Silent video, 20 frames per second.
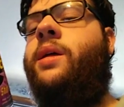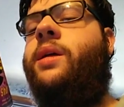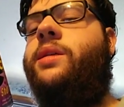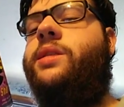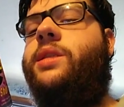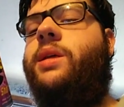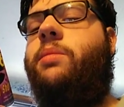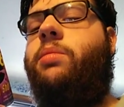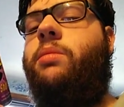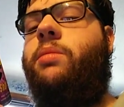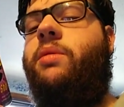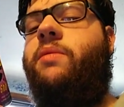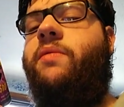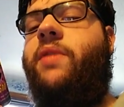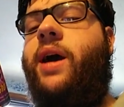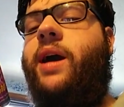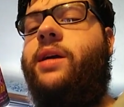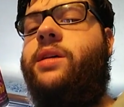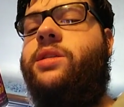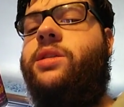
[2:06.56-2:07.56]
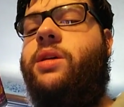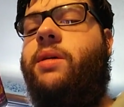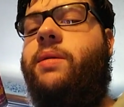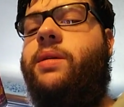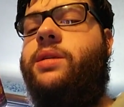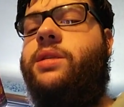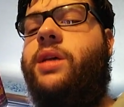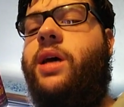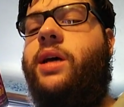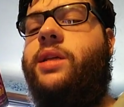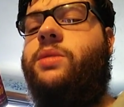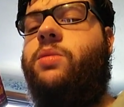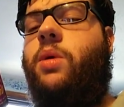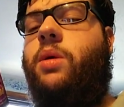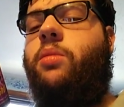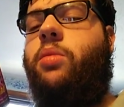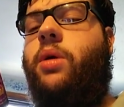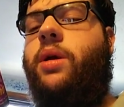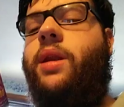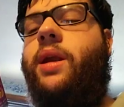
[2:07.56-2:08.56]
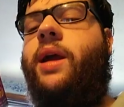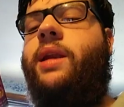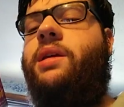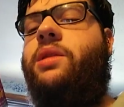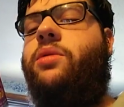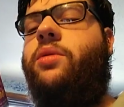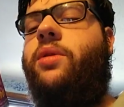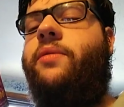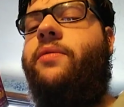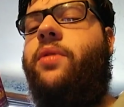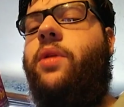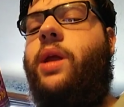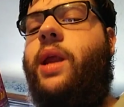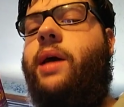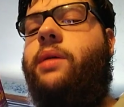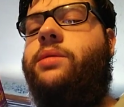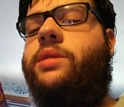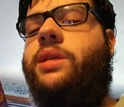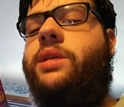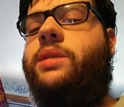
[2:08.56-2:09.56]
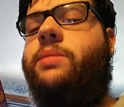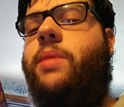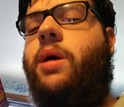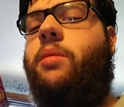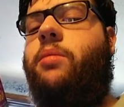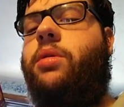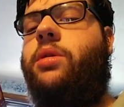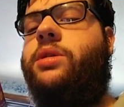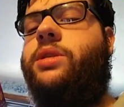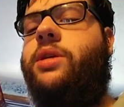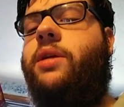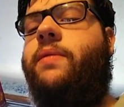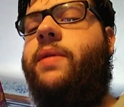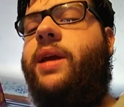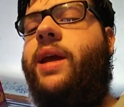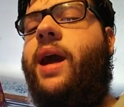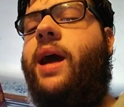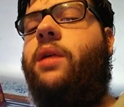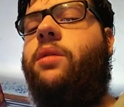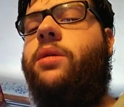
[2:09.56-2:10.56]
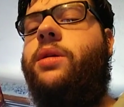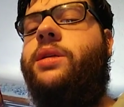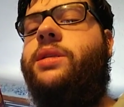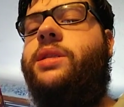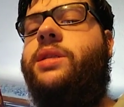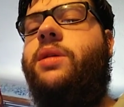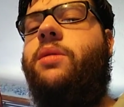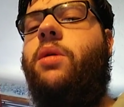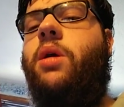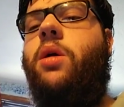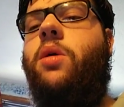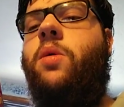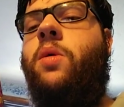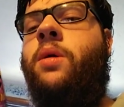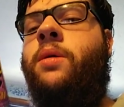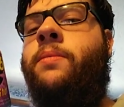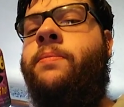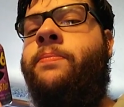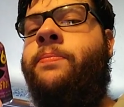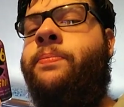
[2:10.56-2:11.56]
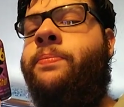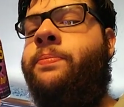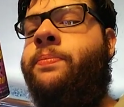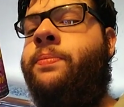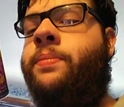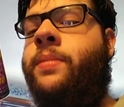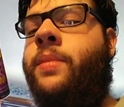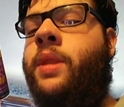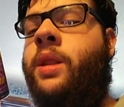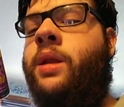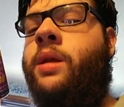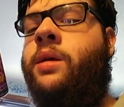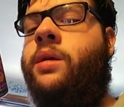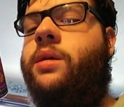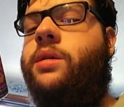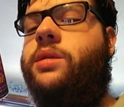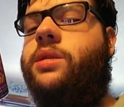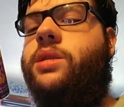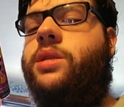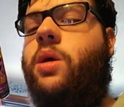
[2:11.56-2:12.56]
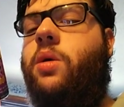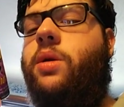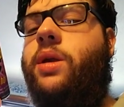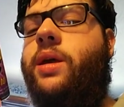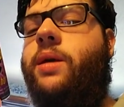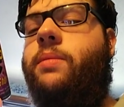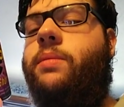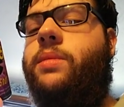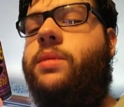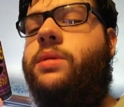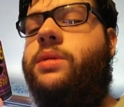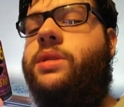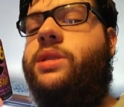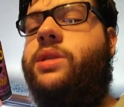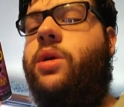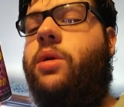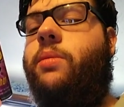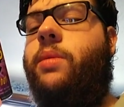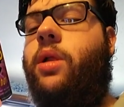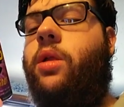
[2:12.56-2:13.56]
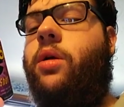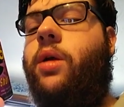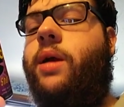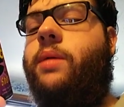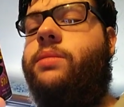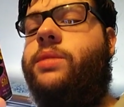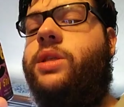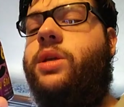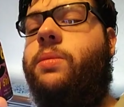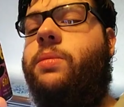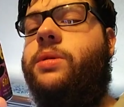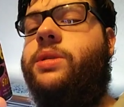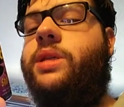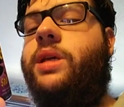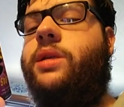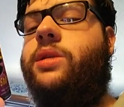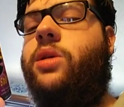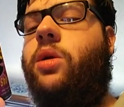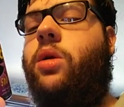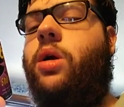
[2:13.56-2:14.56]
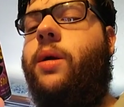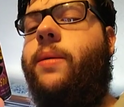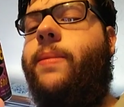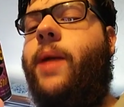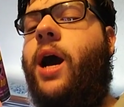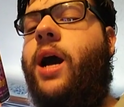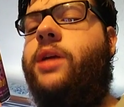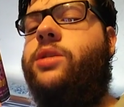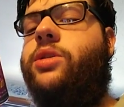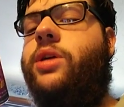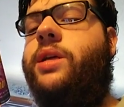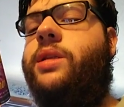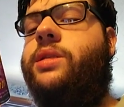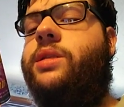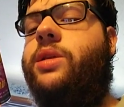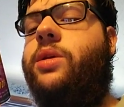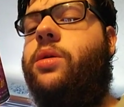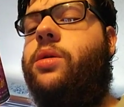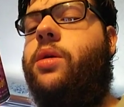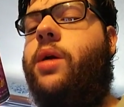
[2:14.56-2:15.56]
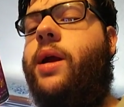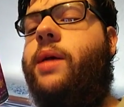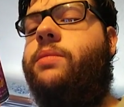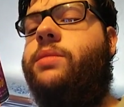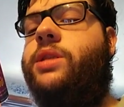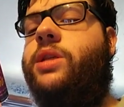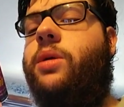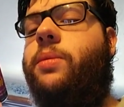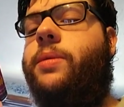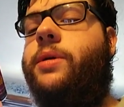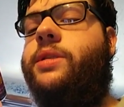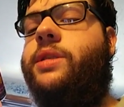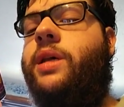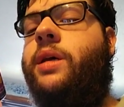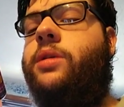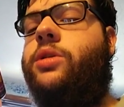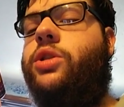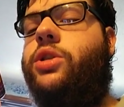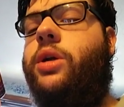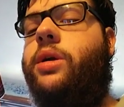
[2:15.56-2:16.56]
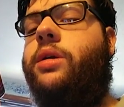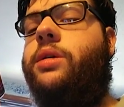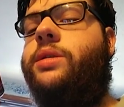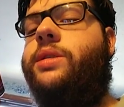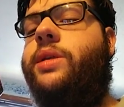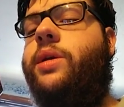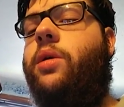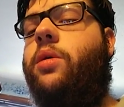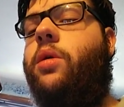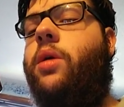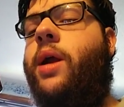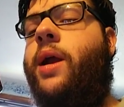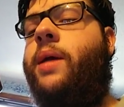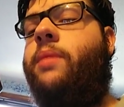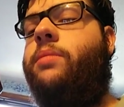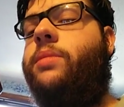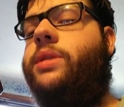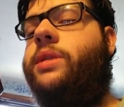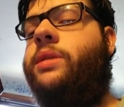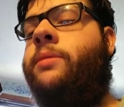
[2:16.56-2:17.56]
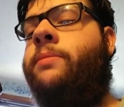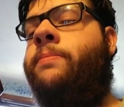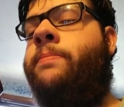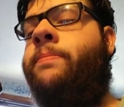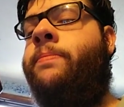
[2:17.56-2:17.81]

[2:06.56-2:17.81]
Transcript: Supplement facts, serving size 1.93 fluid ounces, amount per serving, calories 0. Sodium, 0 milligrams, 0%, total carbohydrate, 0 grams, 0%, sugar, 0 grams.